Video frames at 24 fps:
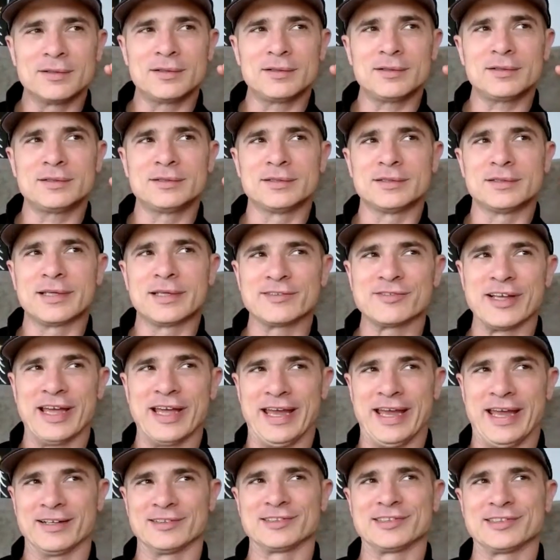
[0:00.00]
Um,
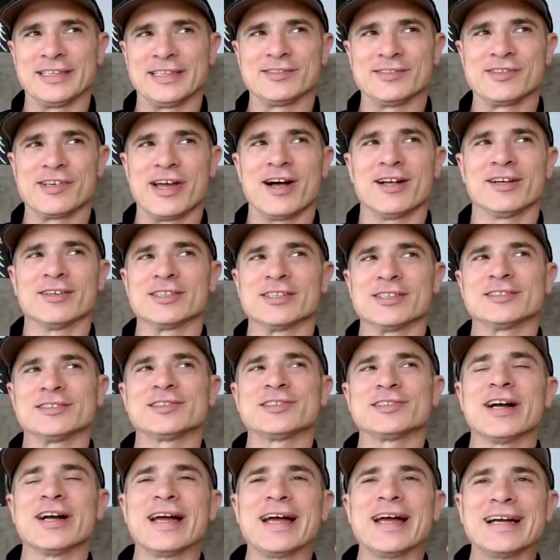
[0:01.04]
that's
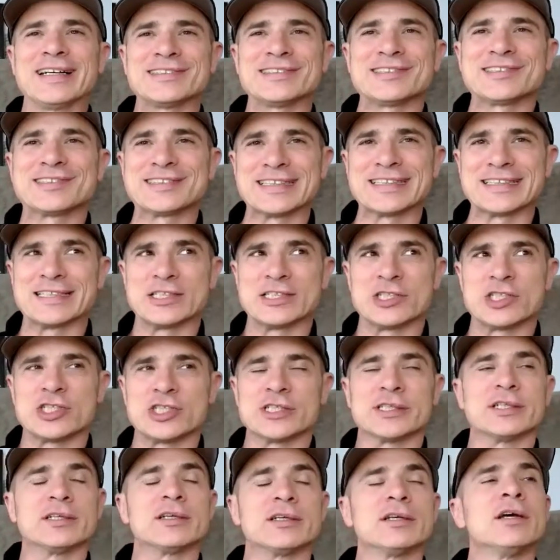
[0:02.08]
anesthesiologist. So
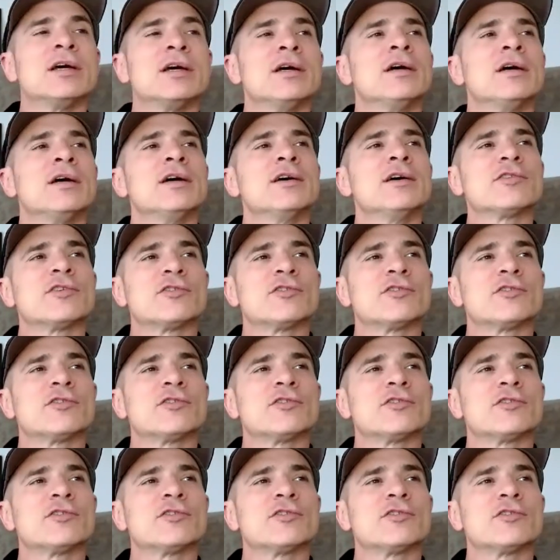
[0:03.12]
esthetician.